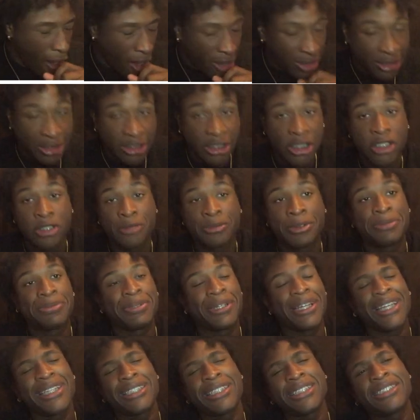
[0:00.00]
excuse me,
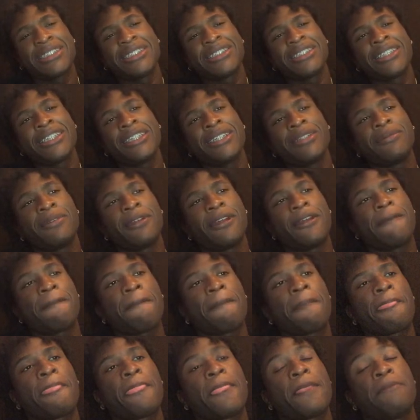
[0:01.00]
but as I said, man,
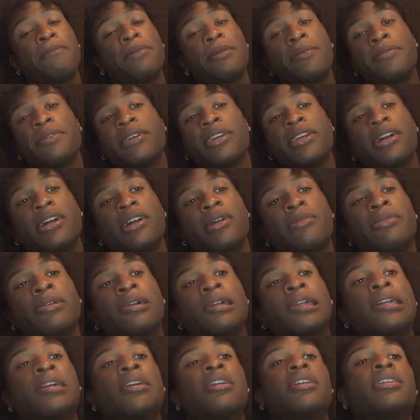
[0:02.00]
people get
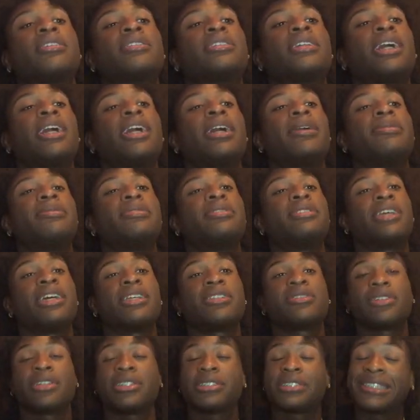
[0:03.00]
heartbroken all the time.
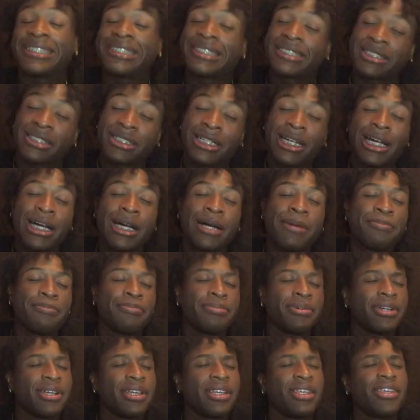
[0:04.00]
That's why I say stop
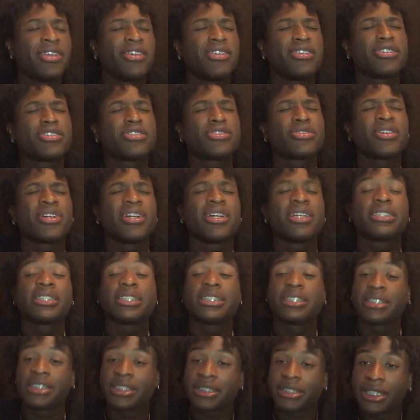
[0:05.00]
putting your trust
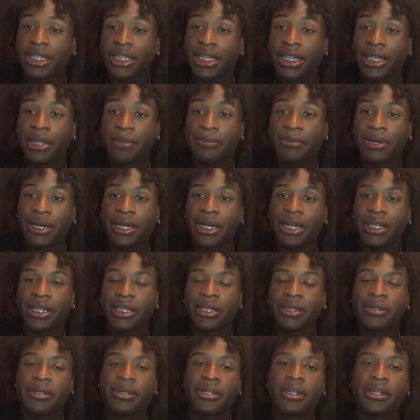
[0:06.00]
in just anybody.